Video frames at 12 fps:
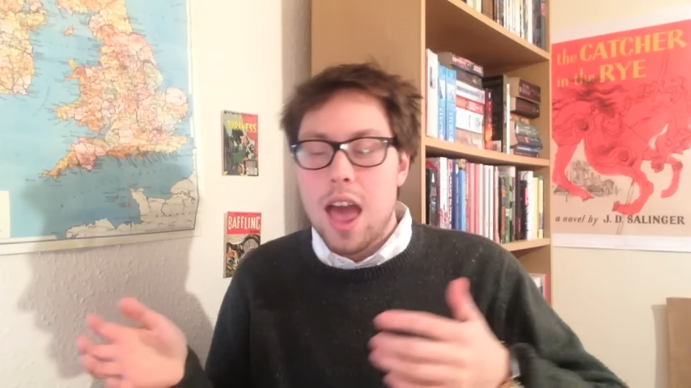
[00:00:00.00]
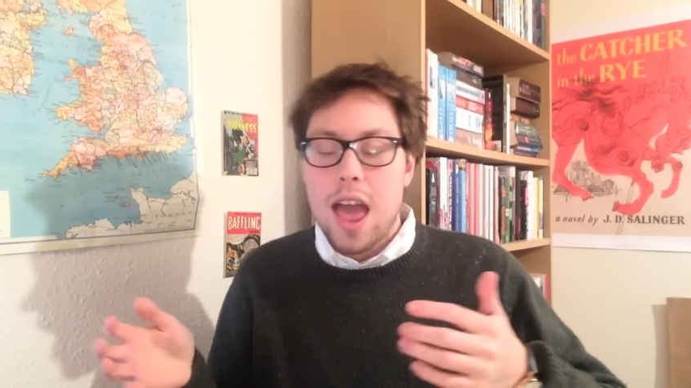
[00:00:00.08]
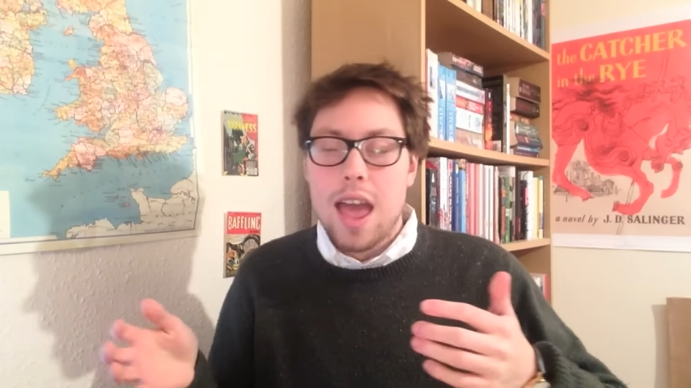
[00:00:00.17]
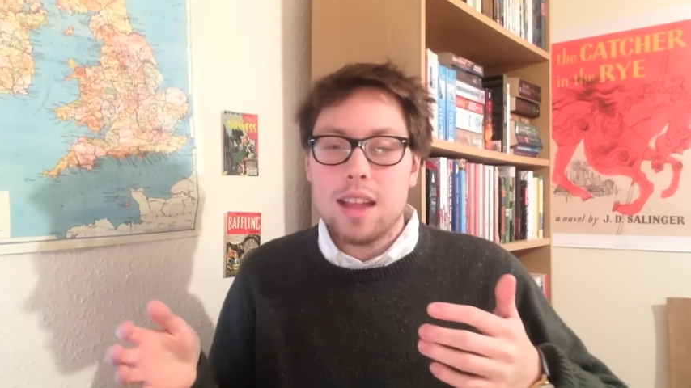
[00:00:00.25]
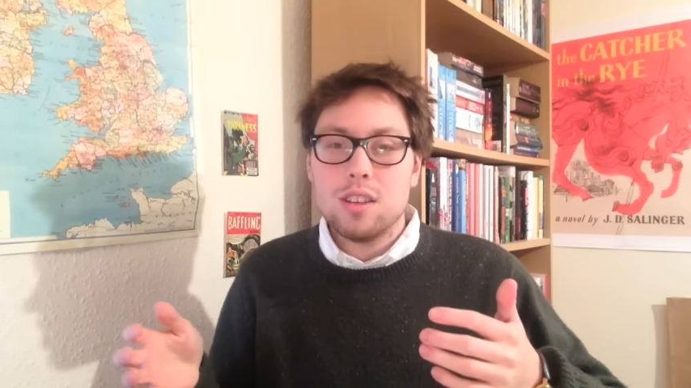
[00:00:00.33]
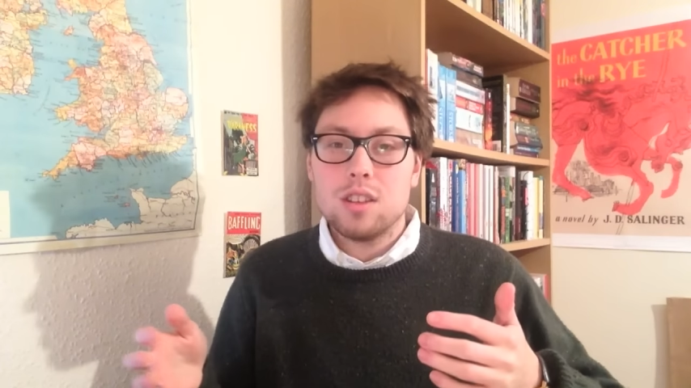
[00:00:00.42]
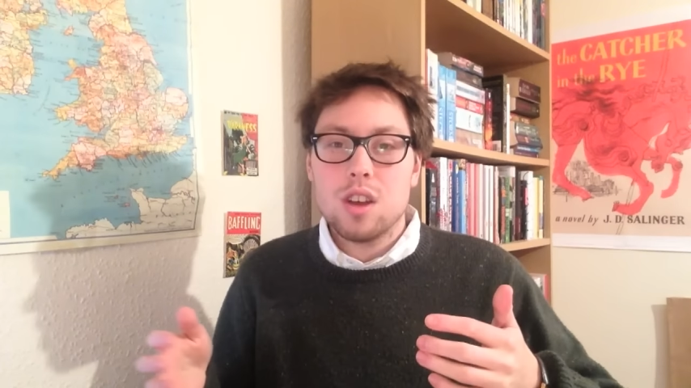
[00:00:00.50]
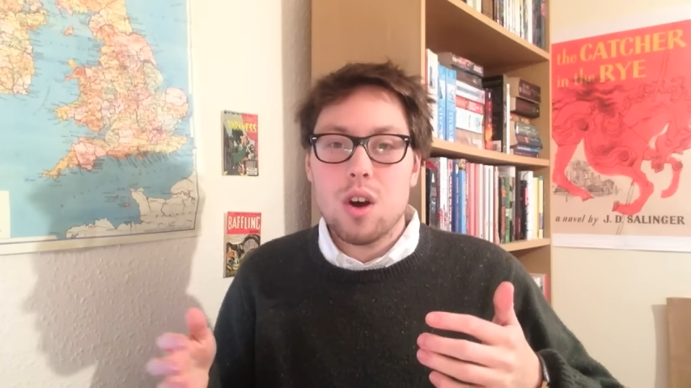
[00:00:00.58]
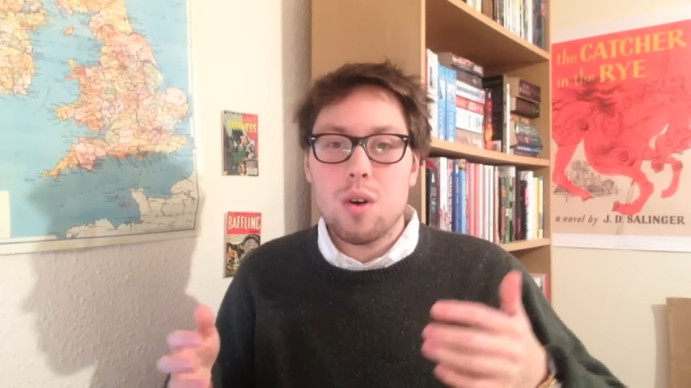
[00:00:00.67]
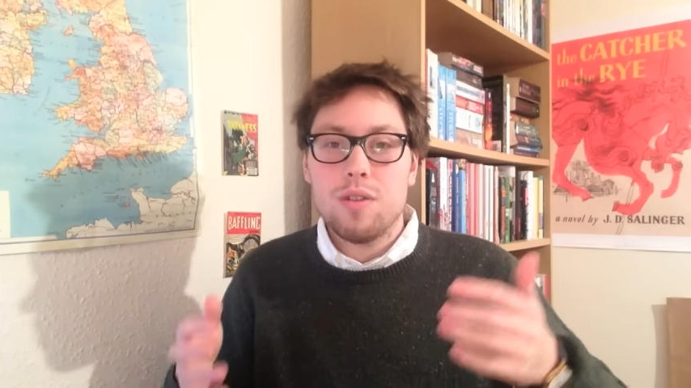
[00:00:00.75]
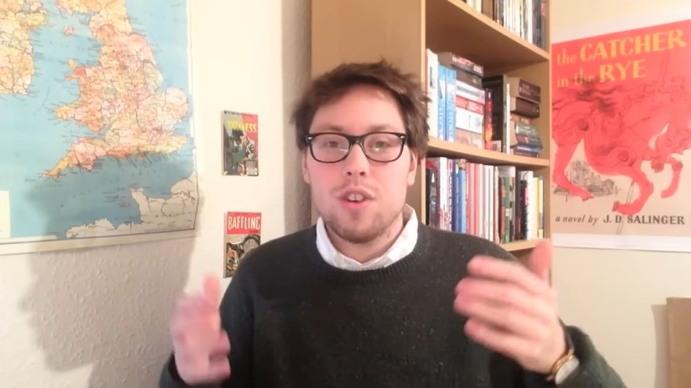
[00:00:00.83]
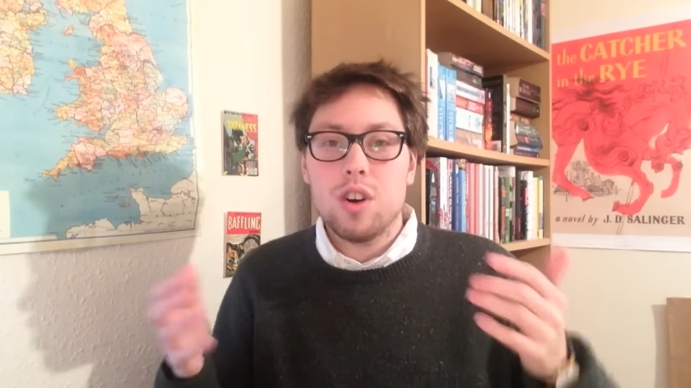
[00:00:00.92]
And
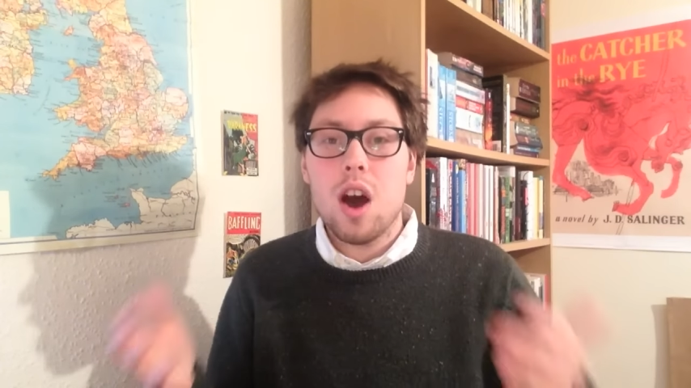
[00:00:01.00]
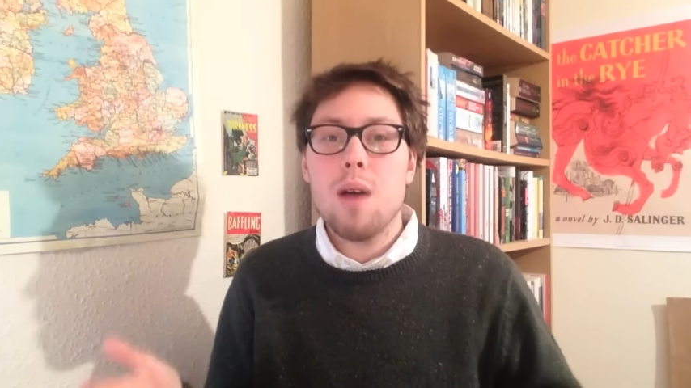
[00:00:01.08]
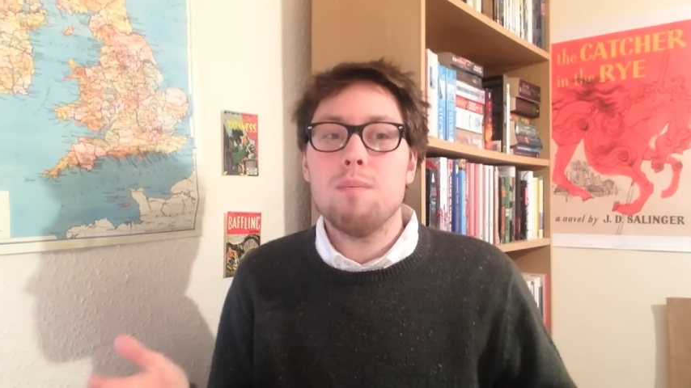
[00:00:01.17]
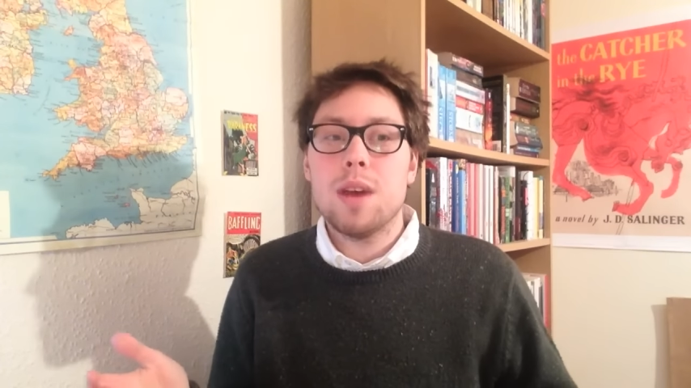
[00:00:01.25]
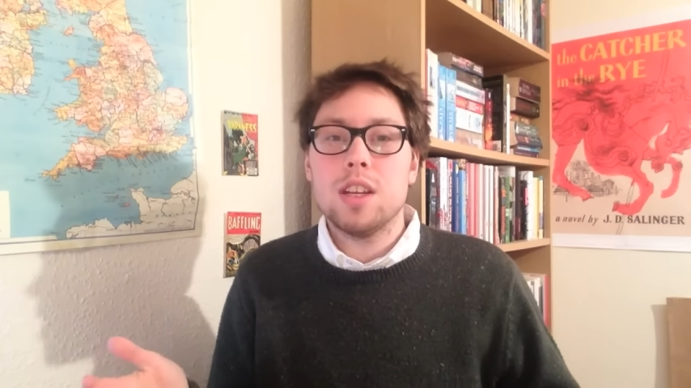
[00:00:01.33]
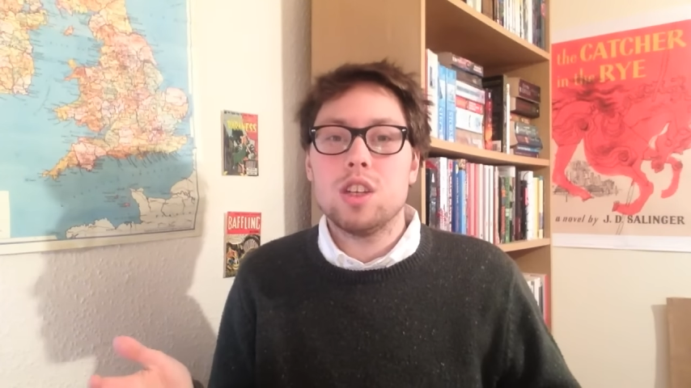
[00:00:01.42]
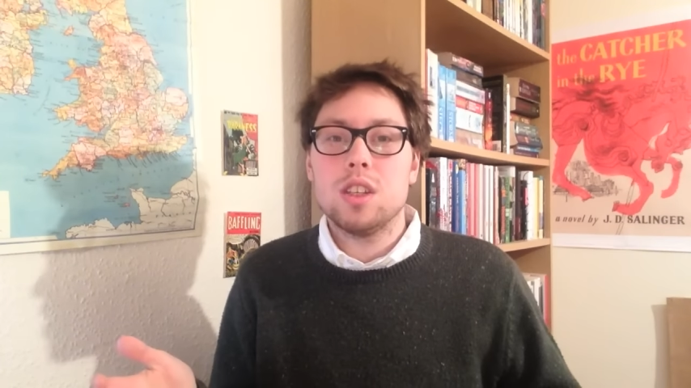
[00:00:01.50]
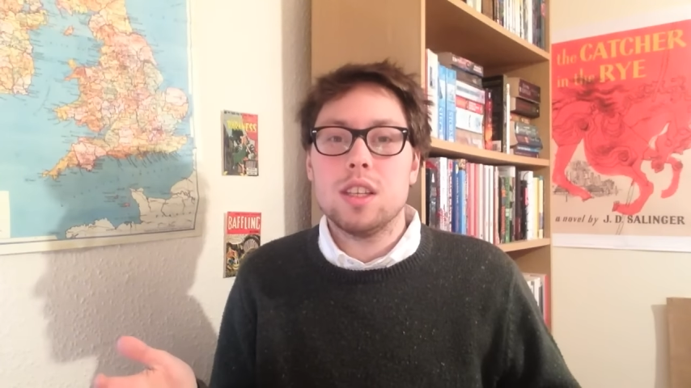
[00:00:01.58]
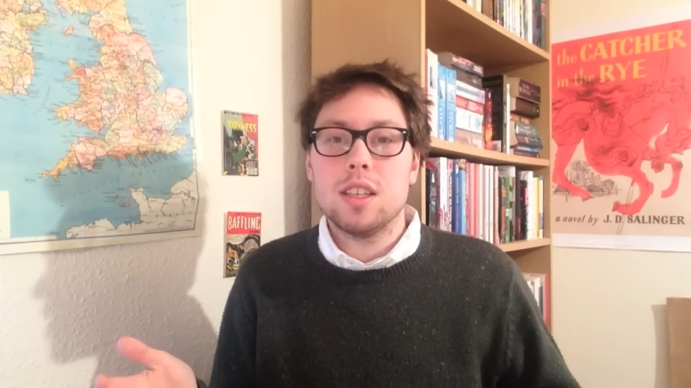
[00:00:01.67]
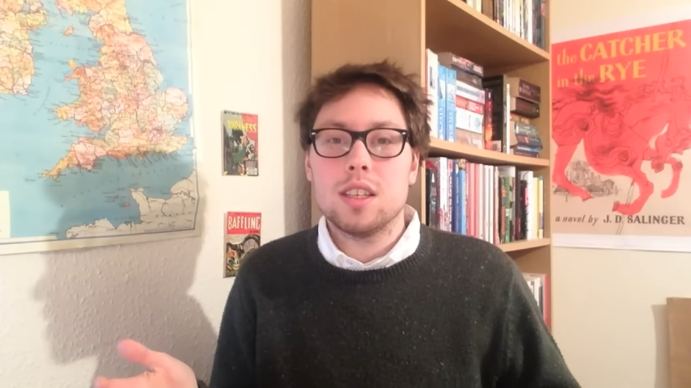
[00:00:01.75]
so if you're not mentioned in